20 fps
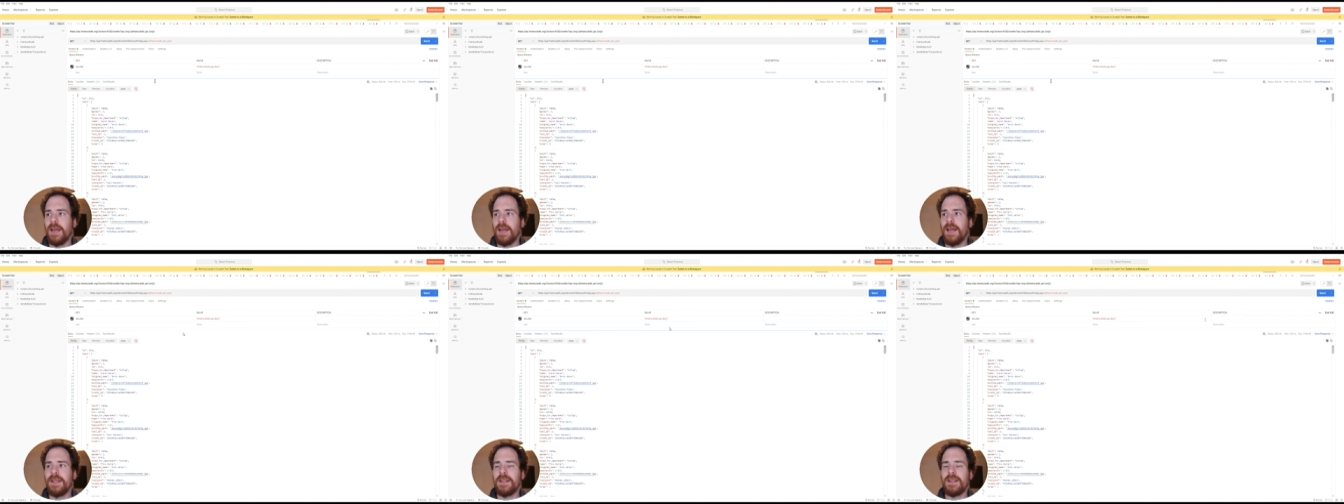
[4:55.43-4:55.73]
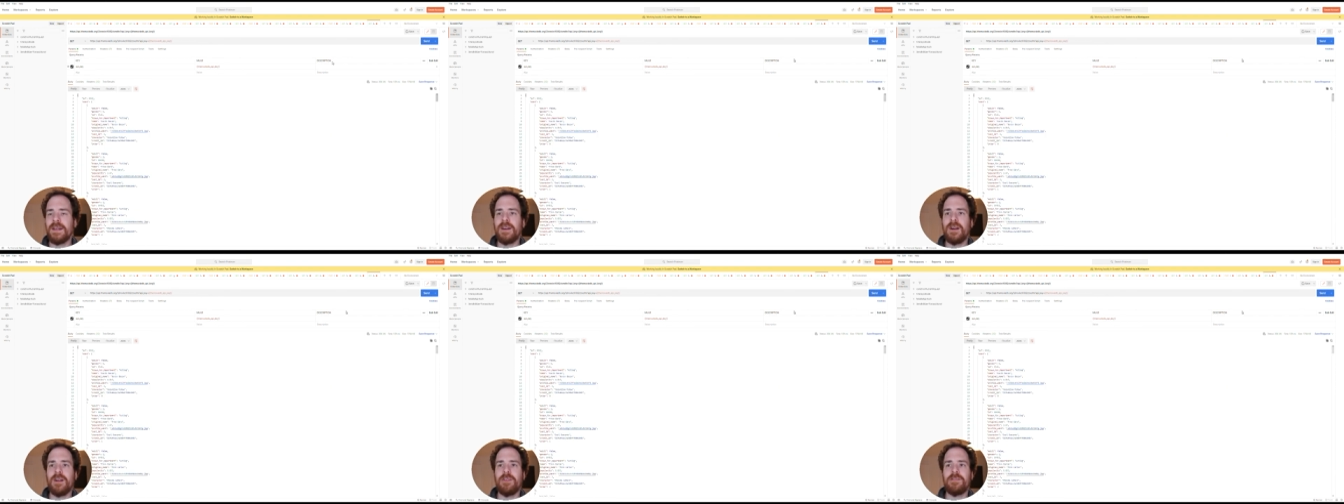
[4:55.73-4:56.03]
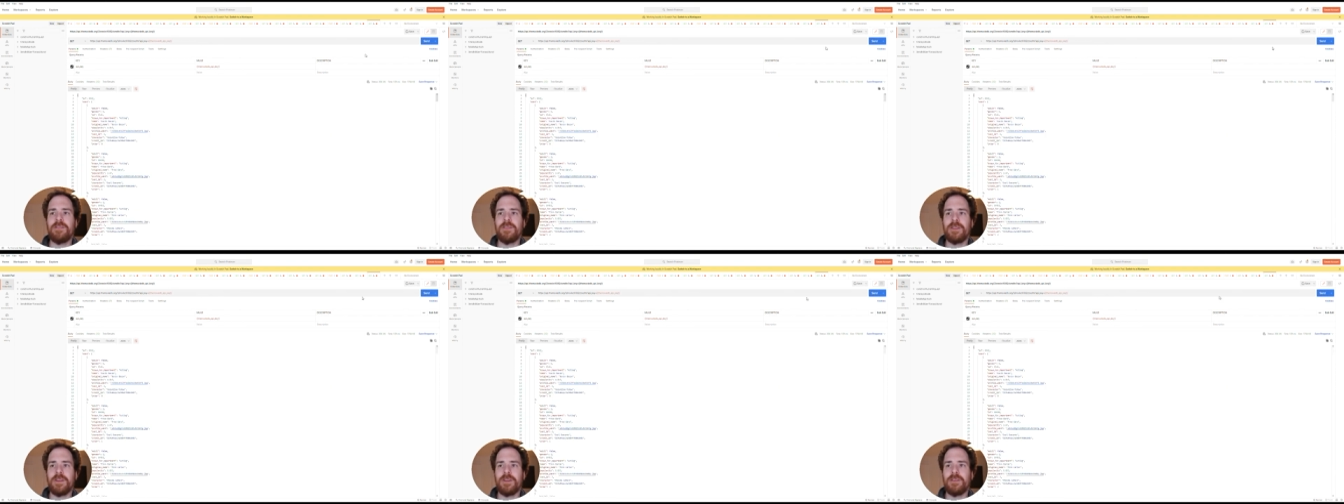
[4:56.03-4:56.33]
And the call
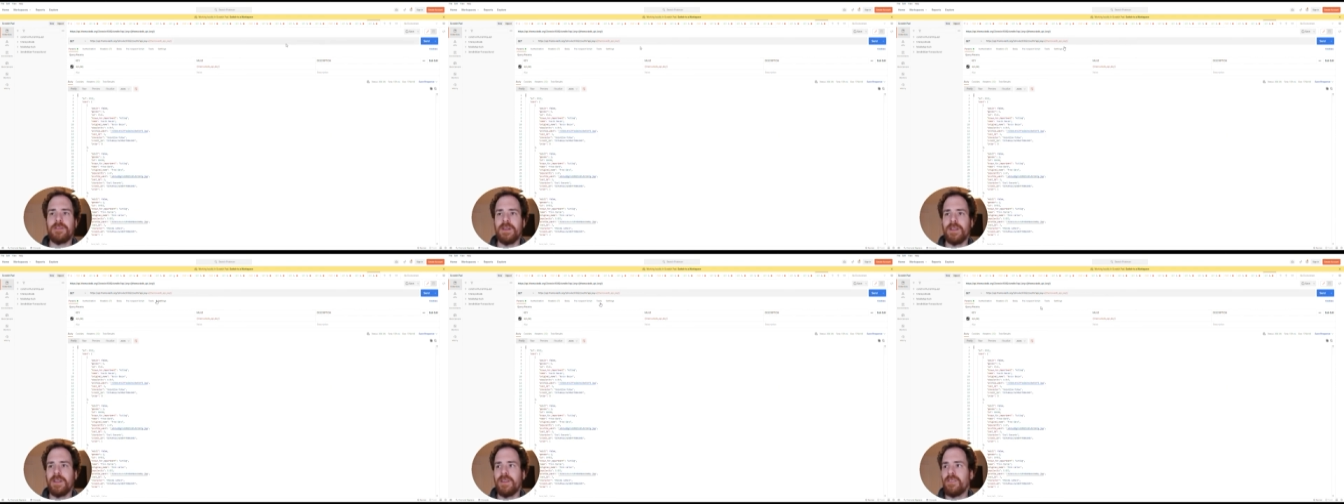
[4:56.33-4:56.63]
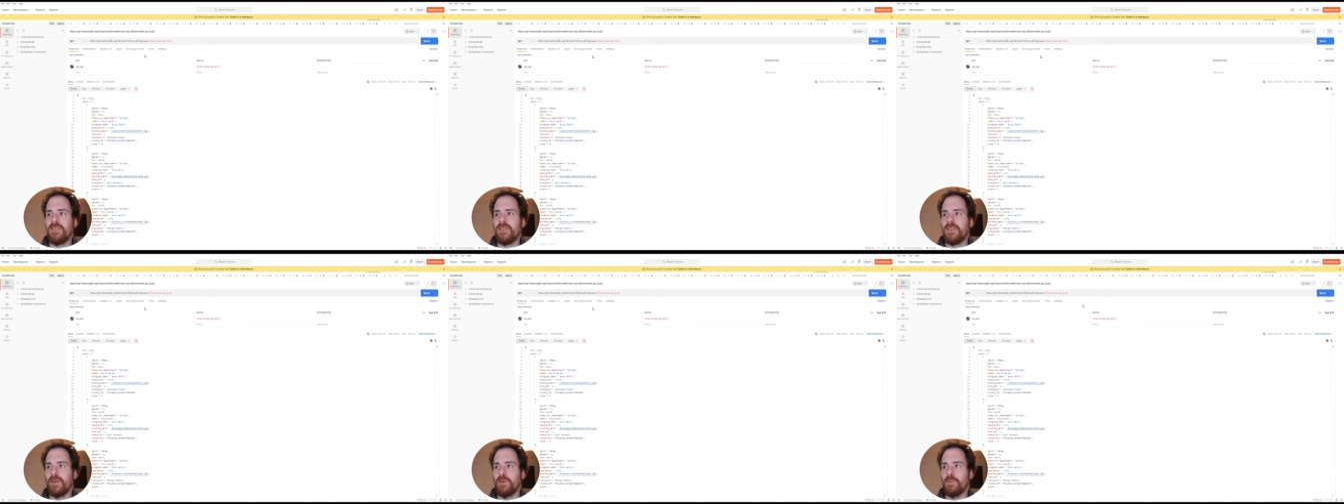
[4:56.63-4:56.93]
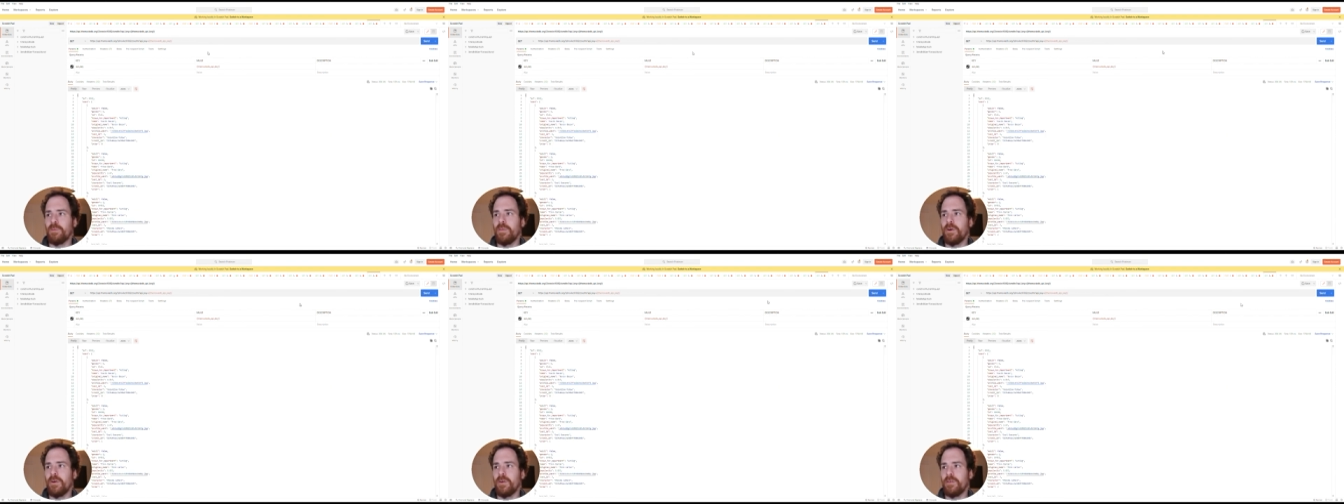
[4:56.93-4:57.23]
for the credits
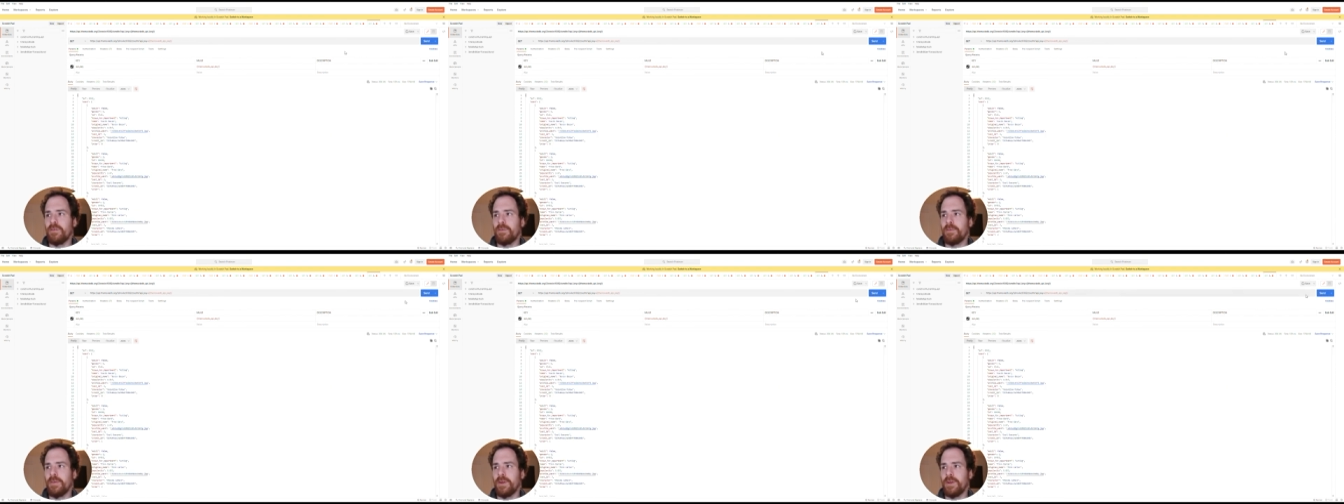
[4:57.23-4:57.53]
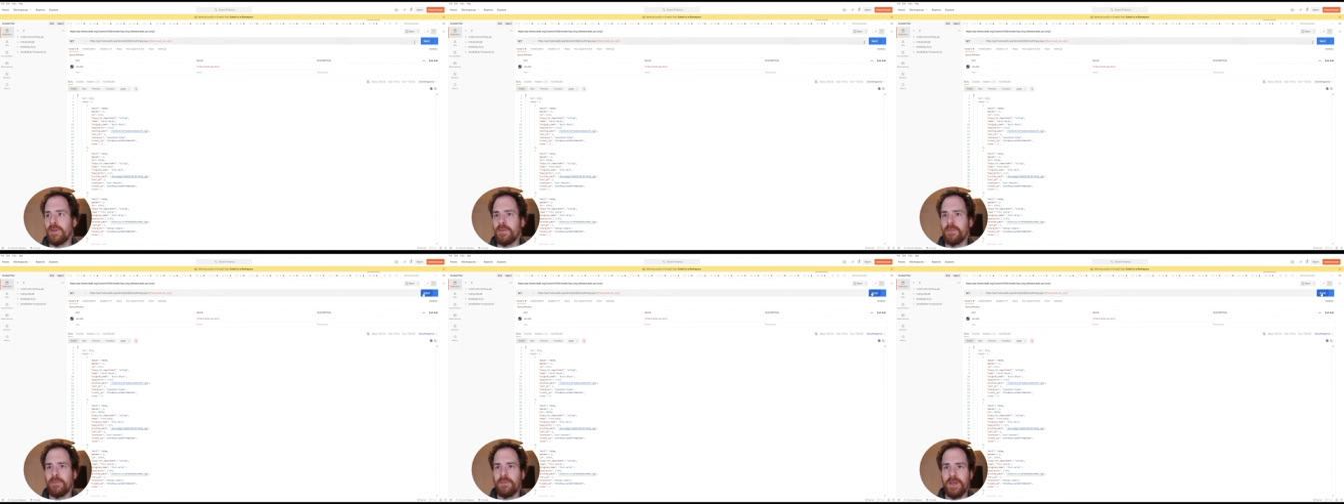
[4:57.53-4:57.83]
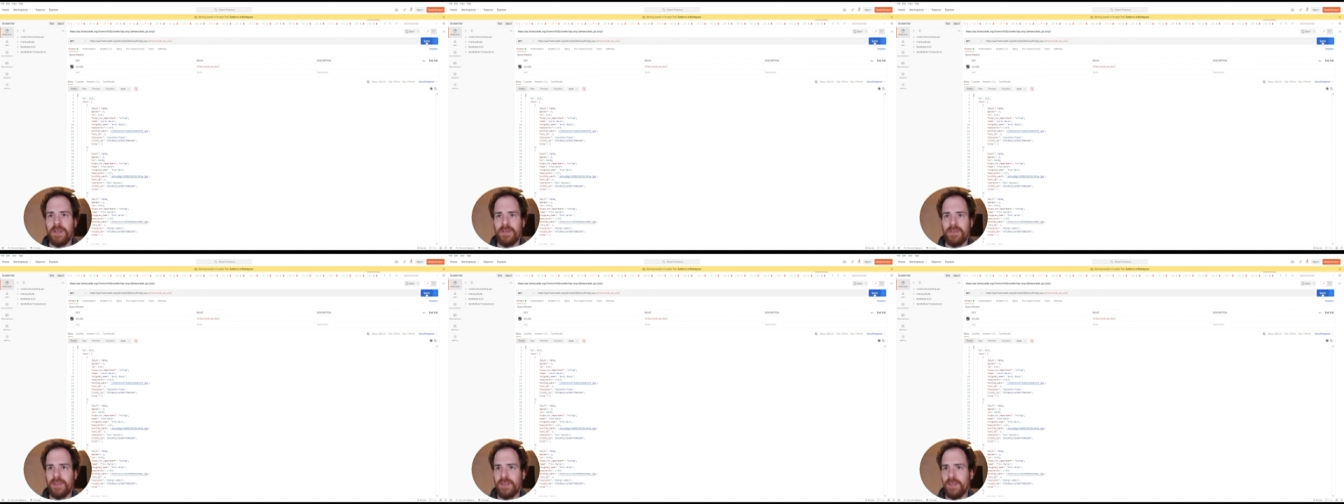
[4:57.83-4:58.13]
in Postman
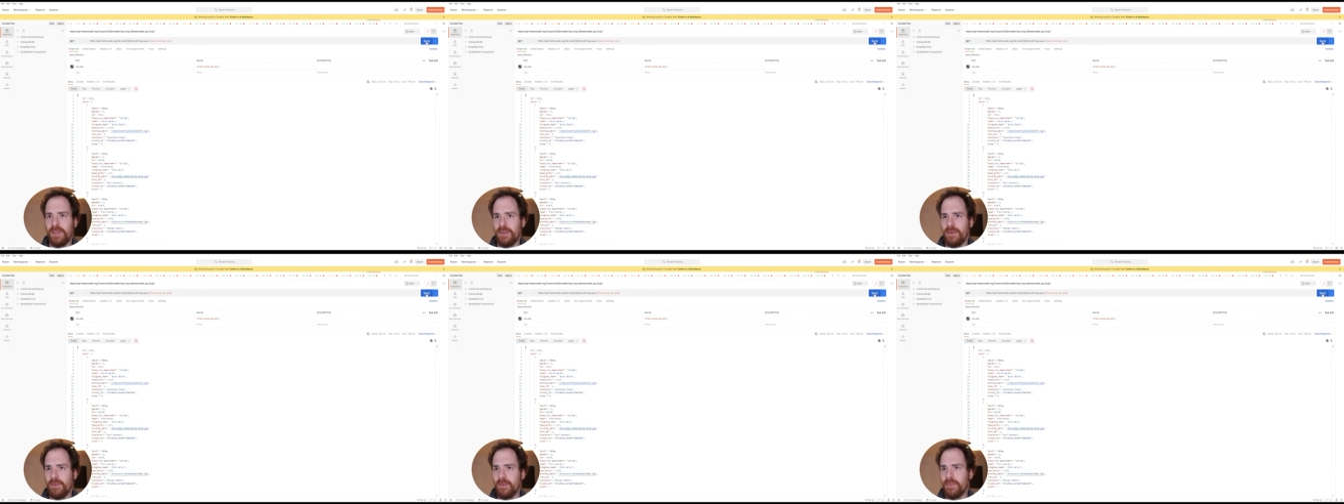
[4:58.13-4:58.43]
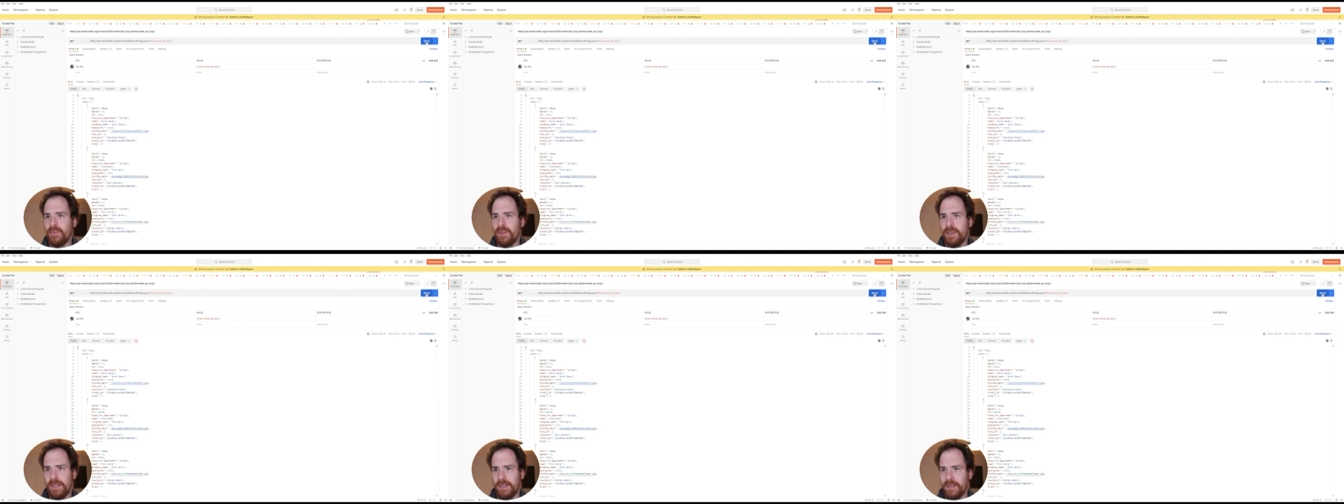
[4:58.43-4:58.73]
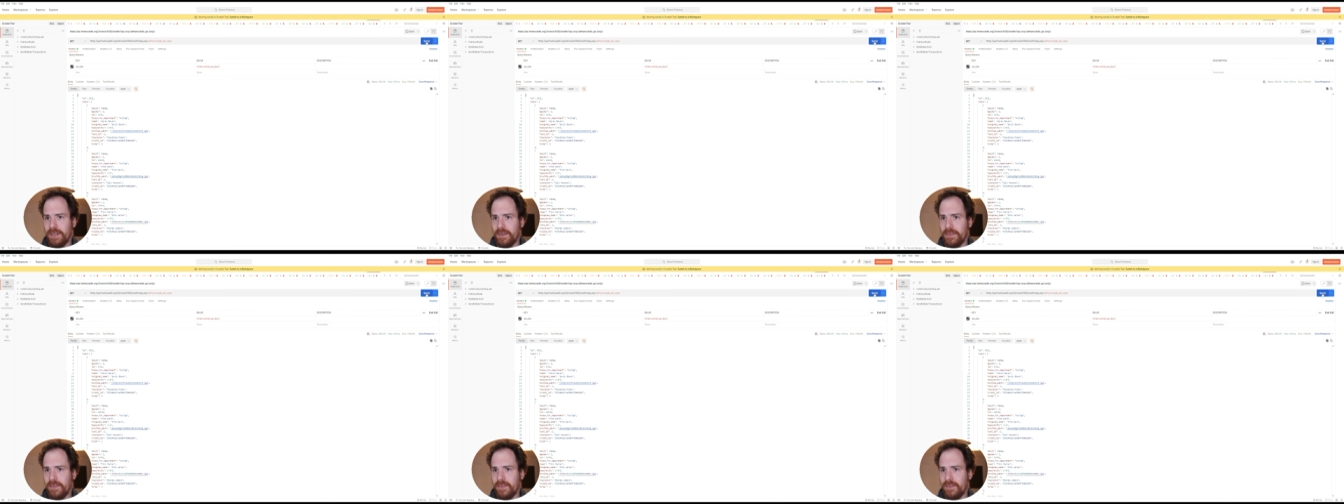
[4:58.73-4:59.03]
basically looks like
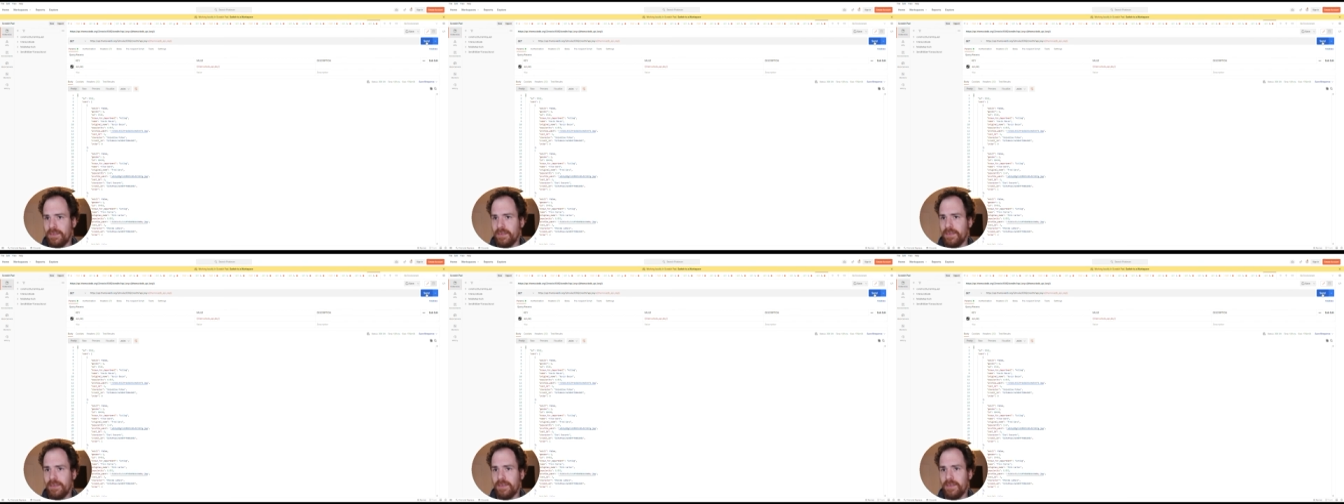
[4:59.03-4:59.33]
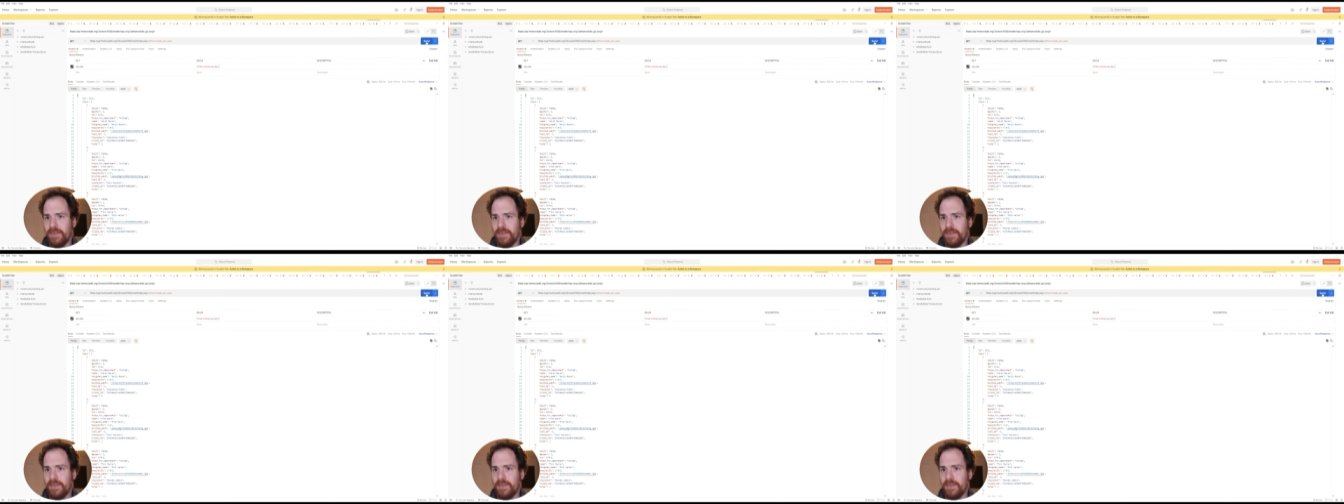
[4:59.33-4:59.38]
this.